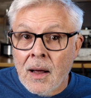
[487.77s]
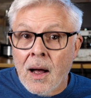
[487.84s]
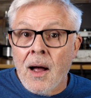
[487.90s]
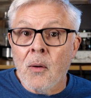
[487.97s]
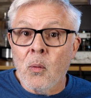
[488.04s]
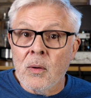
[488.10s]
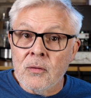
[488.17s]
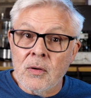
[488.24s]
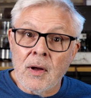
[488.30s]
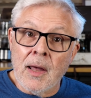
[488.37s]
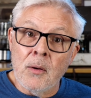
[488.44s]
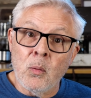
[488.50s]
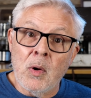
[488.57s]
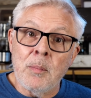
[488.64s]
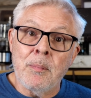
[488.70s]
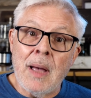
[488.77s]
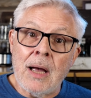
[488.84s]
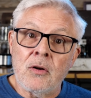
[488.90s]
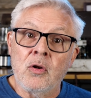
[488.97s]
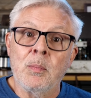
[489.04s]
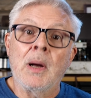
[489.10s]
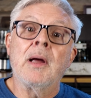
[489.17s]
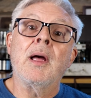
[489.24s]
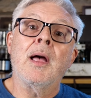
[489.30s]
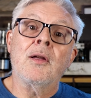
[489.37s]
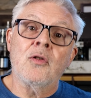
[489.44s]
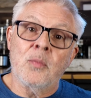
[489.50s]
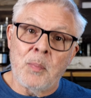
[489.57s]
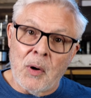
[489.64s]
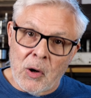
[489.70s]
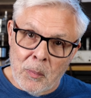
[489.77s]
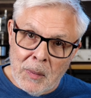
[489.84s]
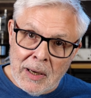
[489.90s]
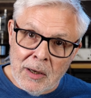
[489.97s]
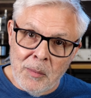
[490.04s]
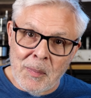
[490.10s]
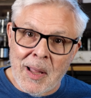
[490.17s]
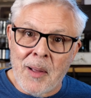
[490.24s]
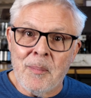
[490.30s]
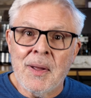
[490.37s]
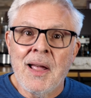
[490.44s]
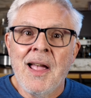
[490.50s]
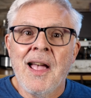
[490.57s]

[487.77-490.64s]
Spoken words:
I once again went back to my experimental map,